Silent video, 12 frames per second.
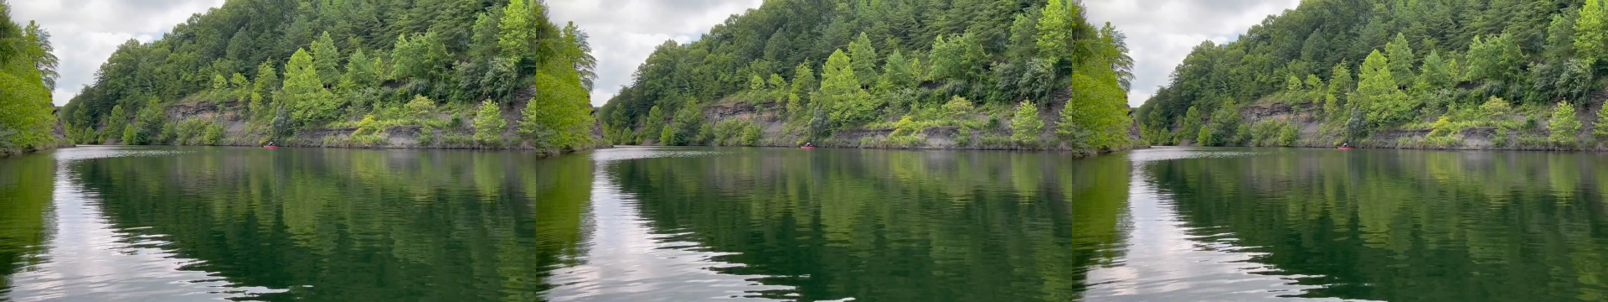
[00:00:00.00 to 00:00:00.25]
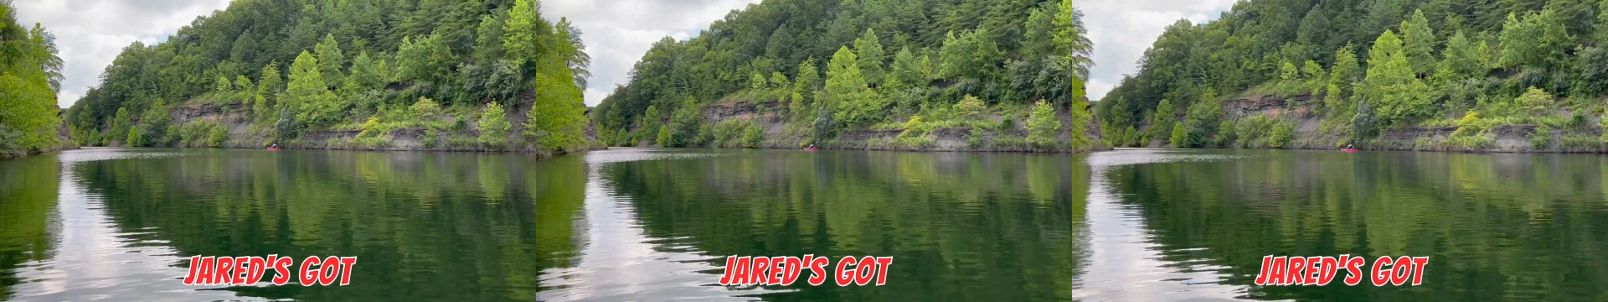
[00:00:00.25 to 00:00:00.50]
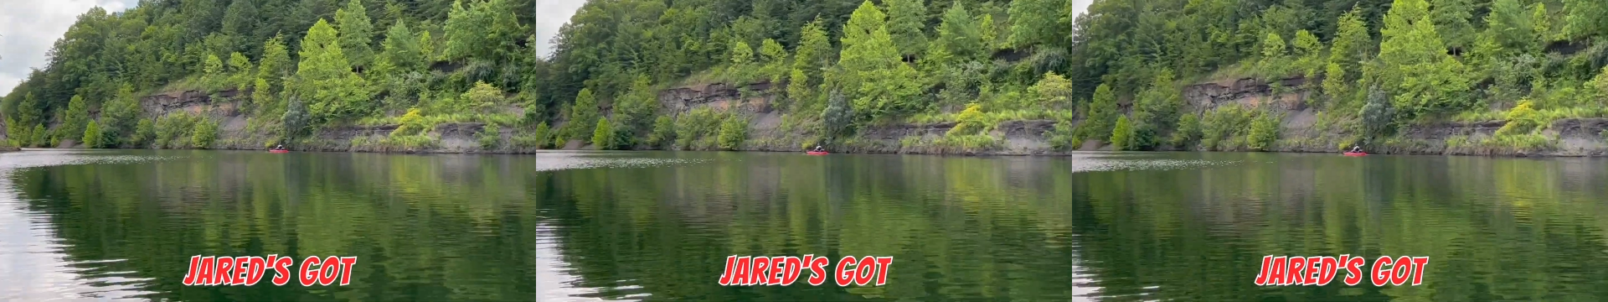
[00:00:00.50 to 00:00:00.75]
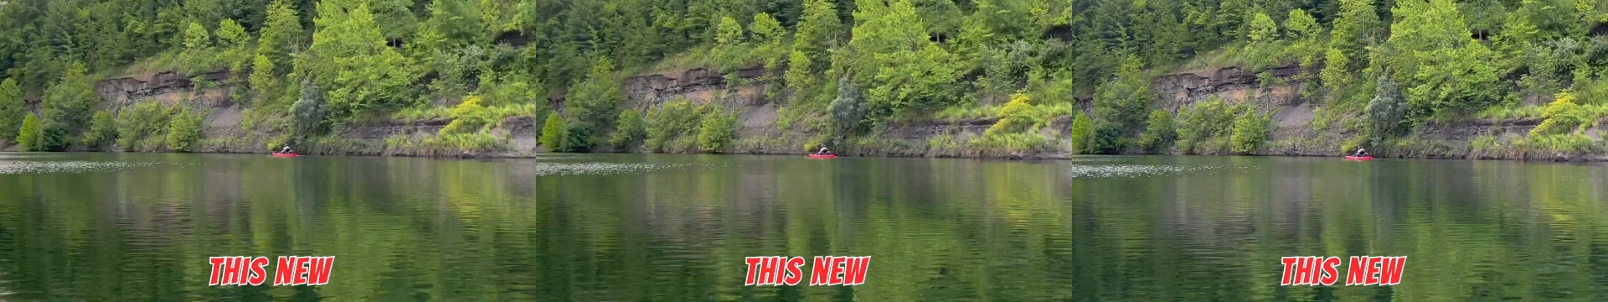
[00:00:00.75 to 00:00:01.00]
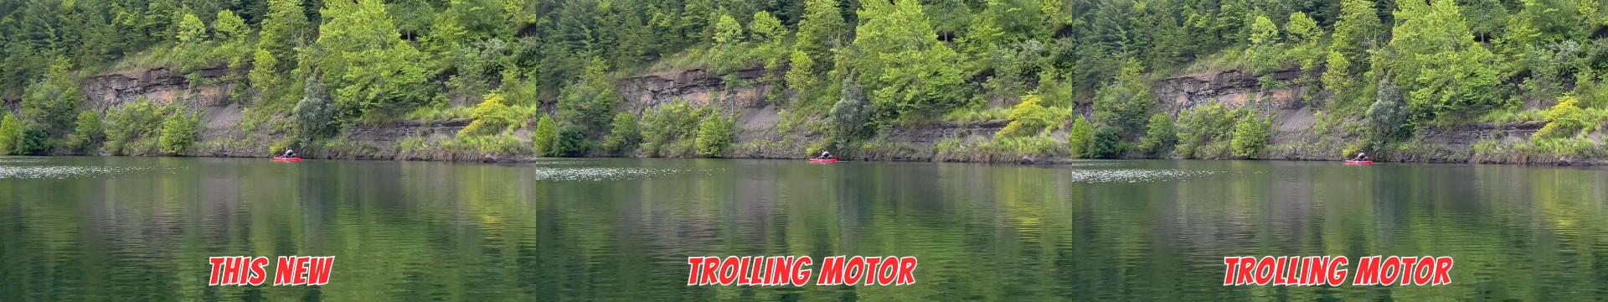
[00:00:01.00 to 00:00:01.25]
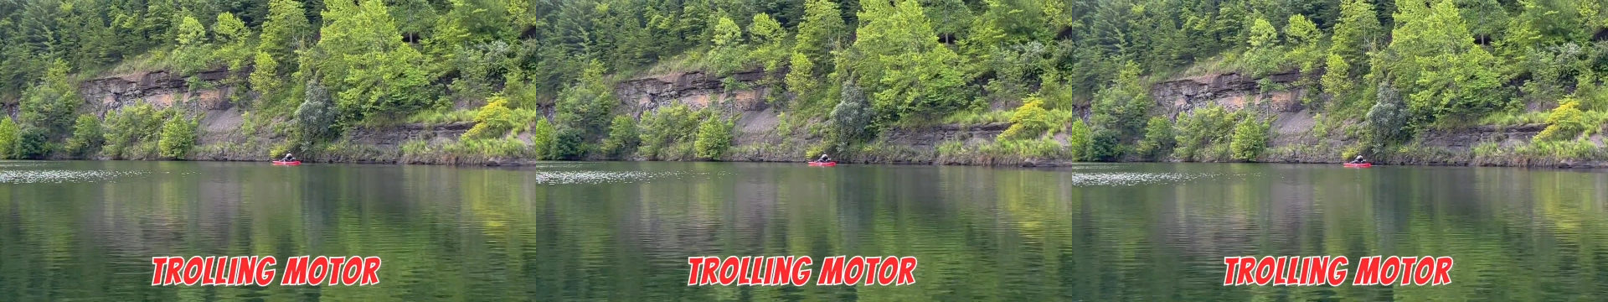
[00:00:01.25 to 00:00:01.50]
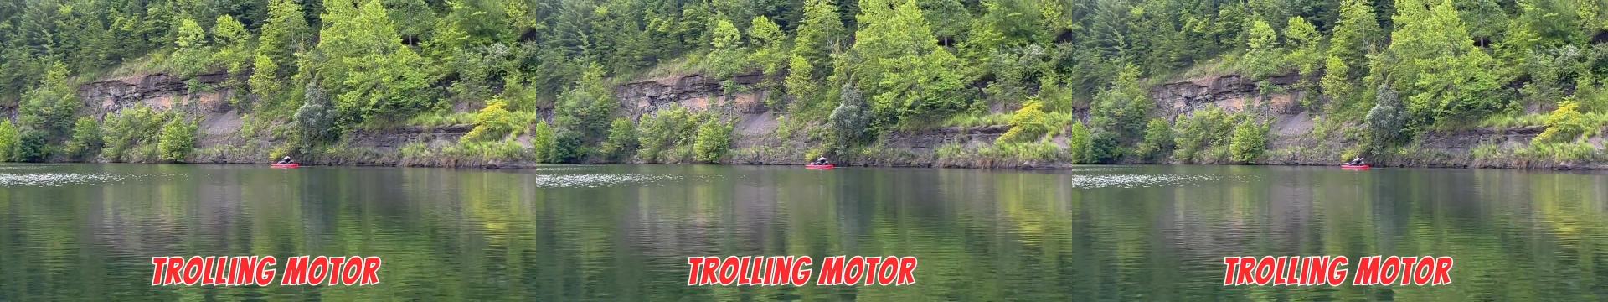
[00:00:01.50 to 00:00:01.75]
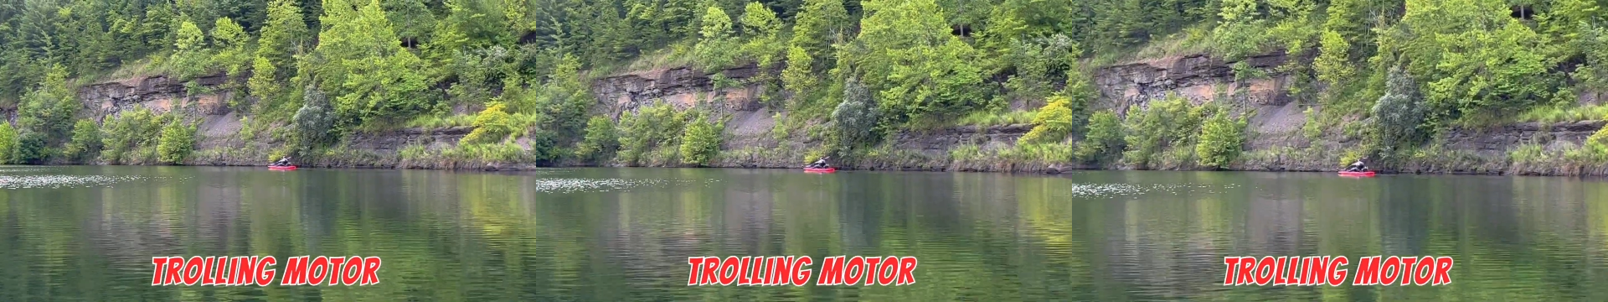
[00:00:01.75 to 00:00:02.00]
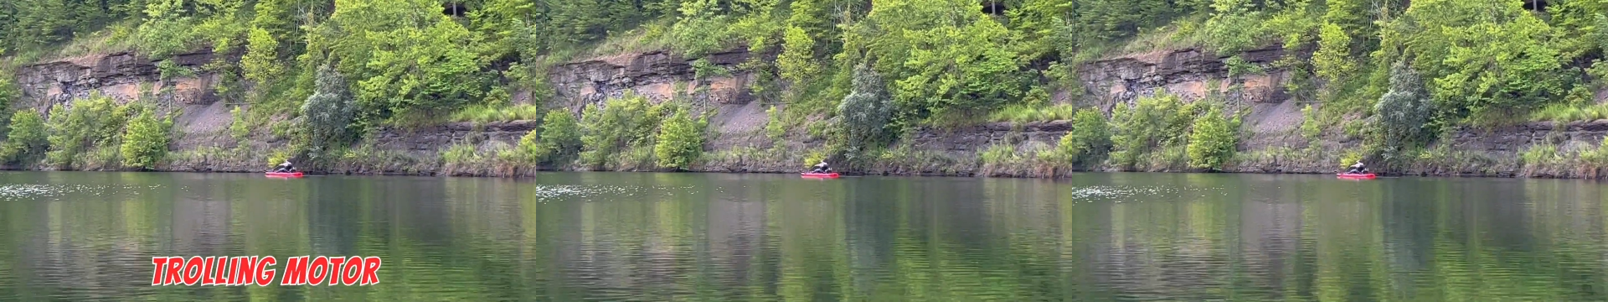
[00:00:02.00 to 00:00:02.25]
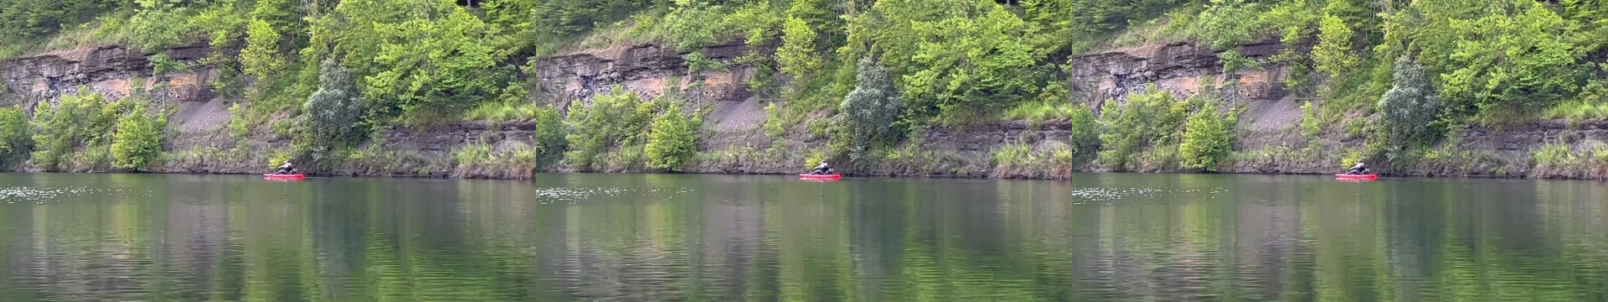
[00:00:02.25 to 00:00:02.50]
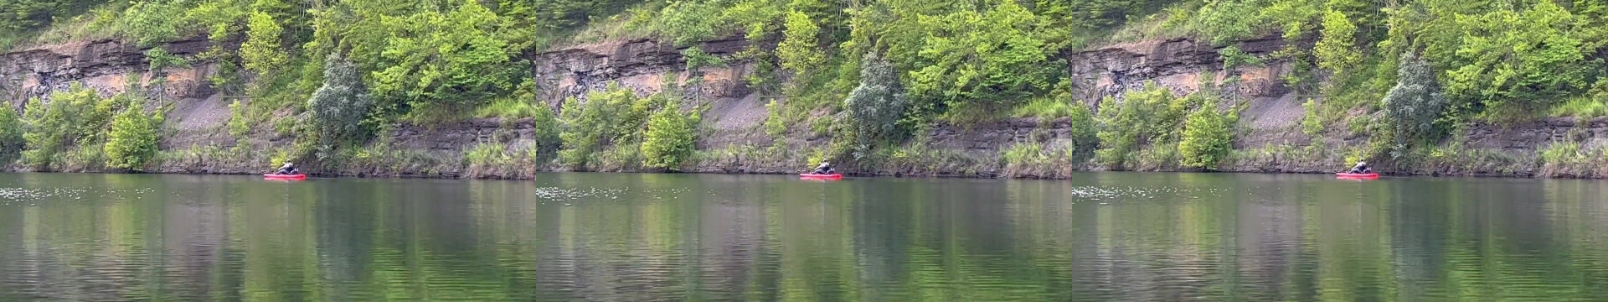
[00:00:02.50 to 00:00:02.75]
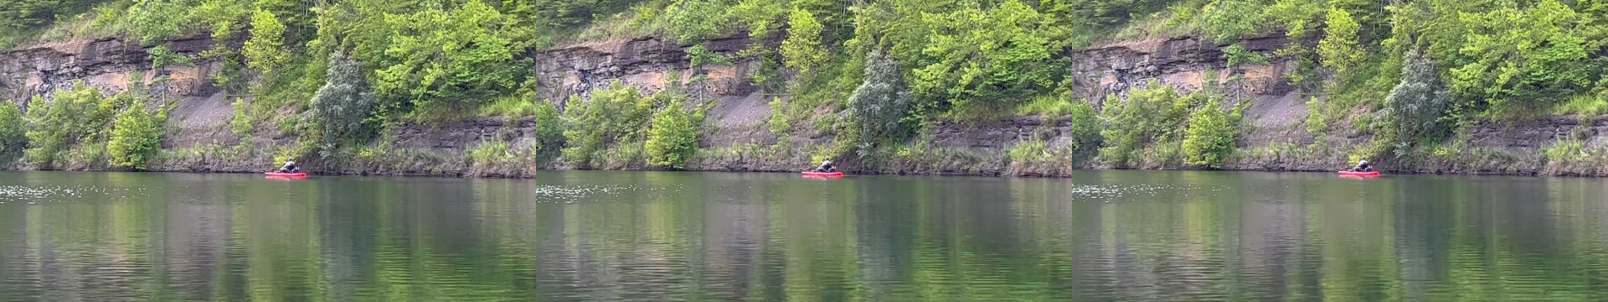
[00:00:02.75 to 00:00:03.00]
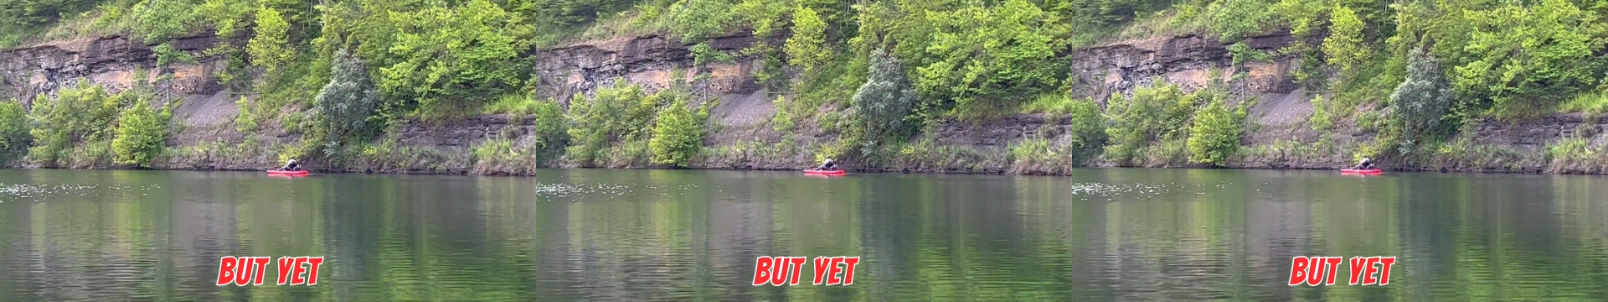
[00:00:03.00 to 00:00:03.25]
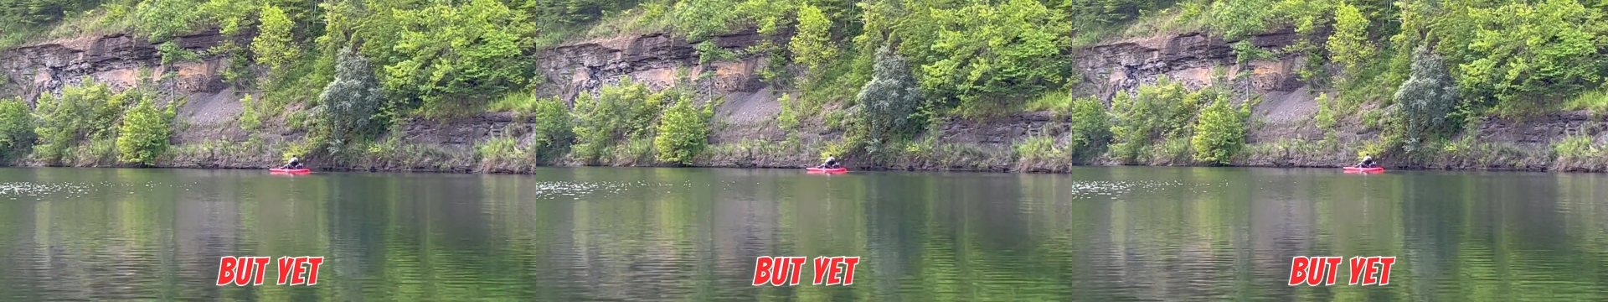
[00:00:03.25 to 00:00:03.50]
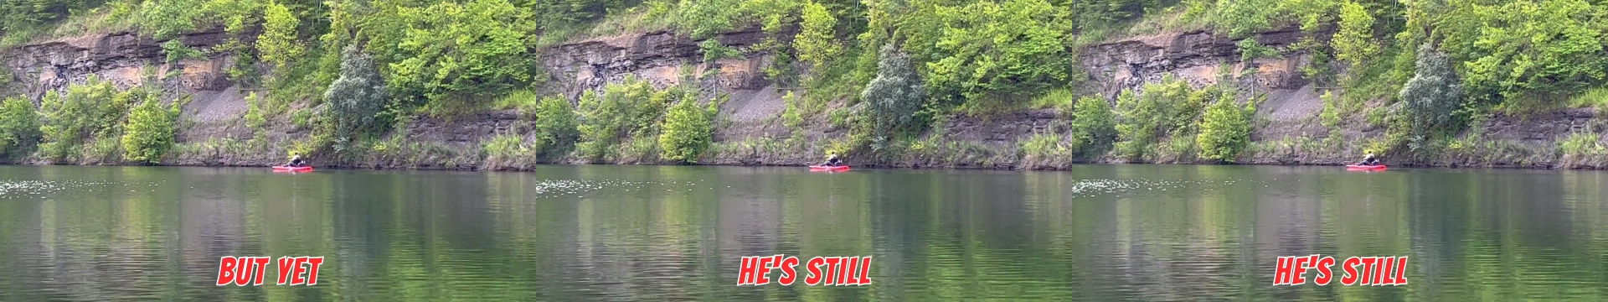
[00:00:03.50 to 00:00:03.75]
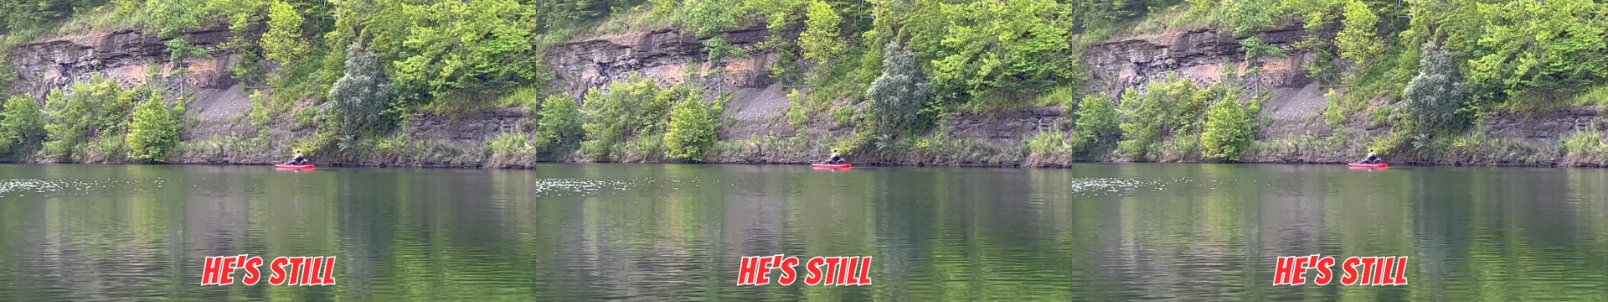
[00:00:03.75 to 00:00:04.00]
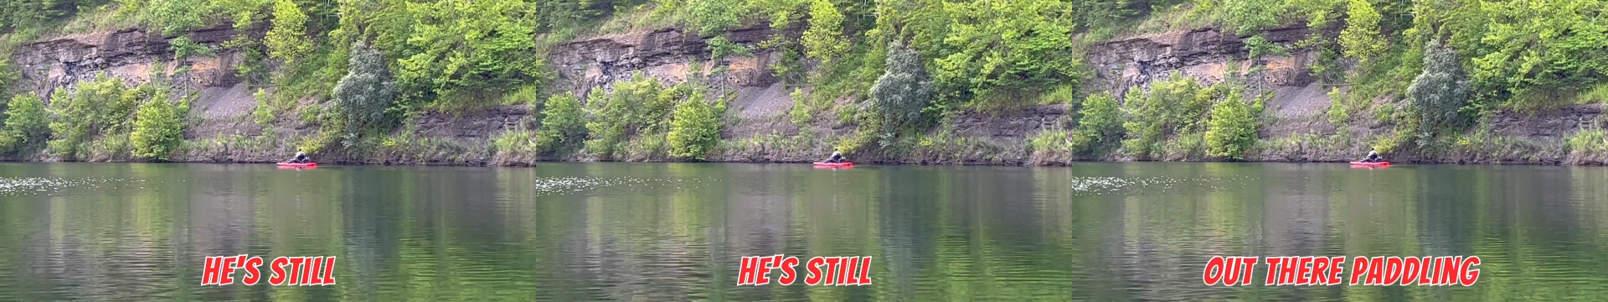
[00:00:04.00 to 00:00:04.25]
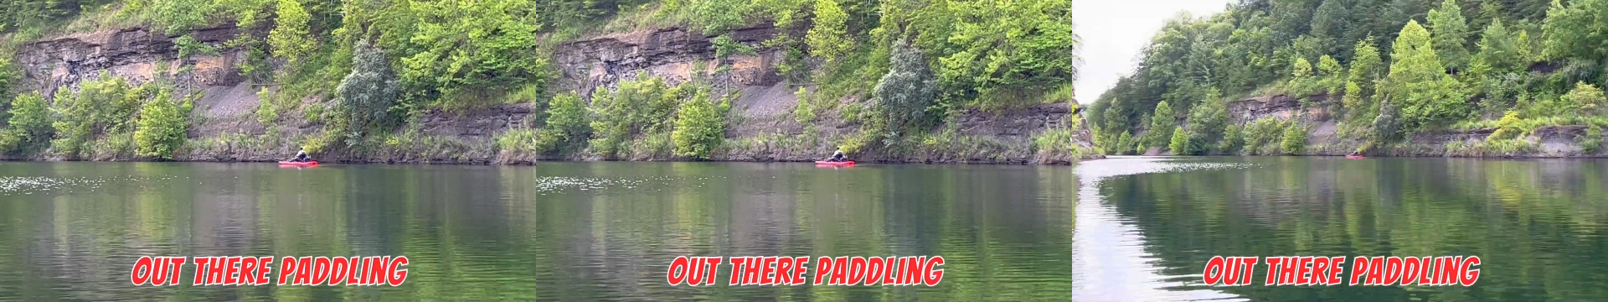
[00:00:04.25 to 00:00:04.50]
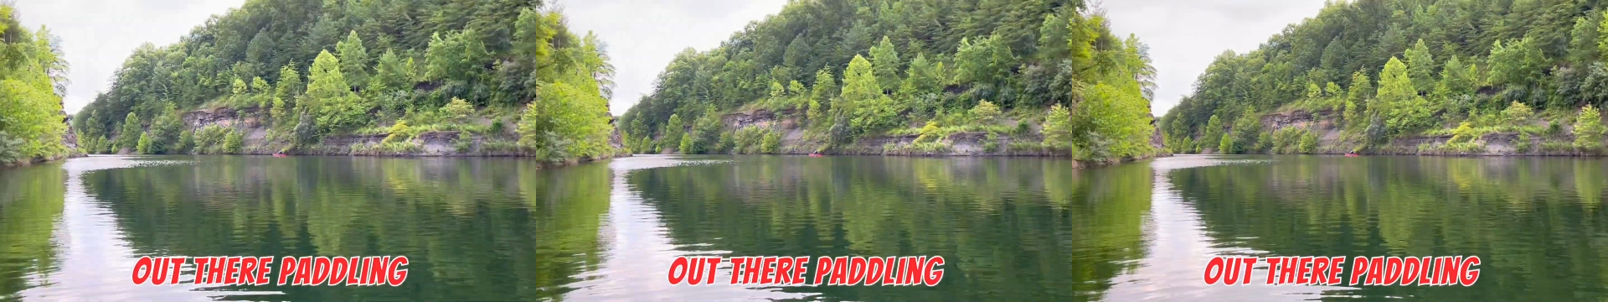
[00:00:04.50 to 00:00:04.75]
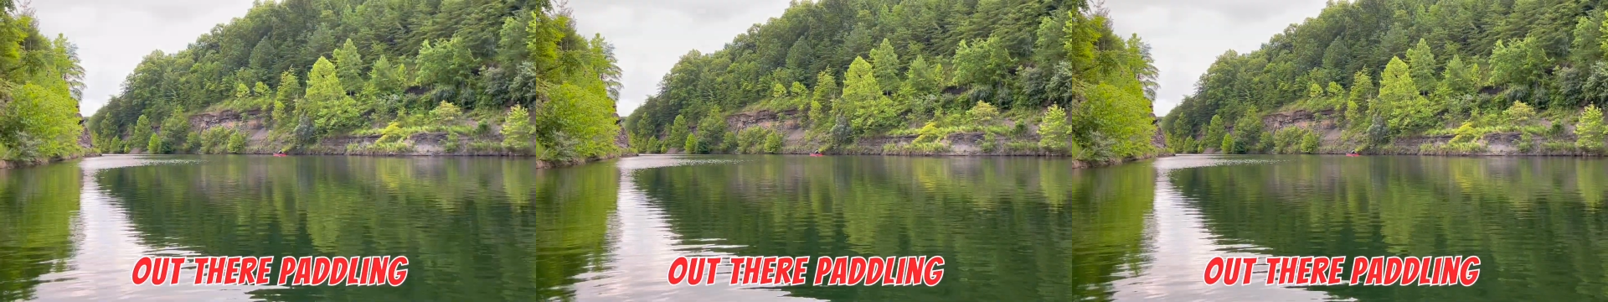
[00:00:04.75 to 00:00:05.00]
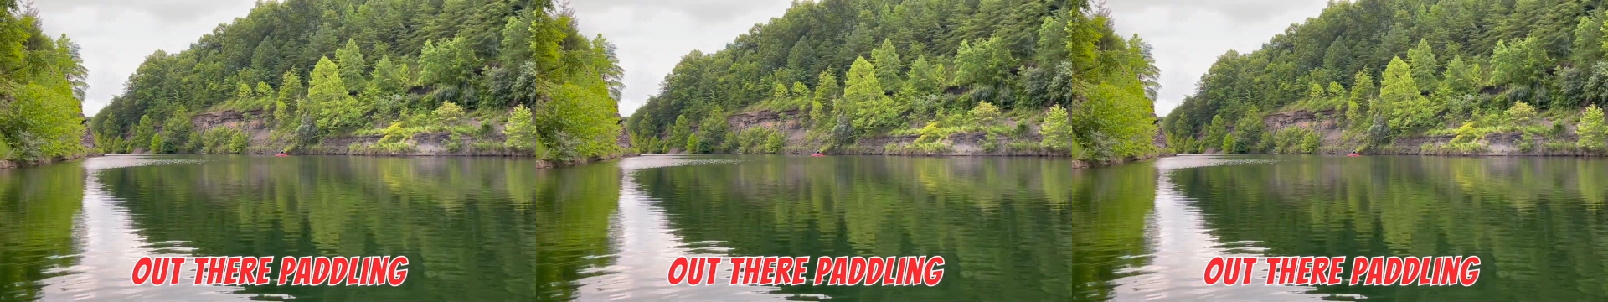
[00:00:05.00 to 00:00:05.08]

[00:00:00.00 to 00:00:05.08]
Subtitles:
Nobody's mouth can be seen.